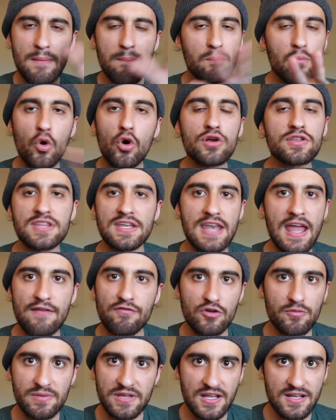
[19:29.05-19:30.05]
more than
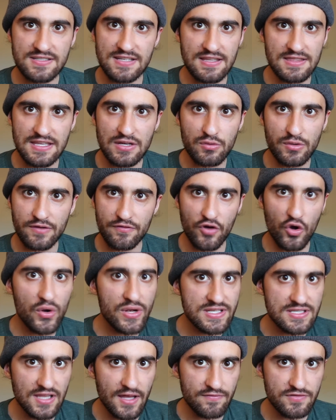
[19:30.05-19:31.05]
ever, because I think we've
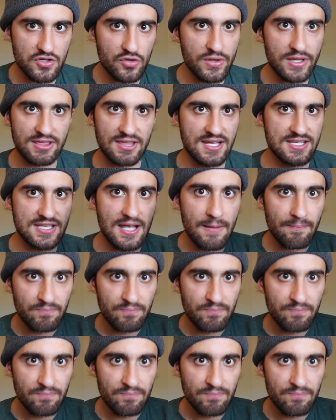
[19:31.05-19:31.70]
always loved doing this,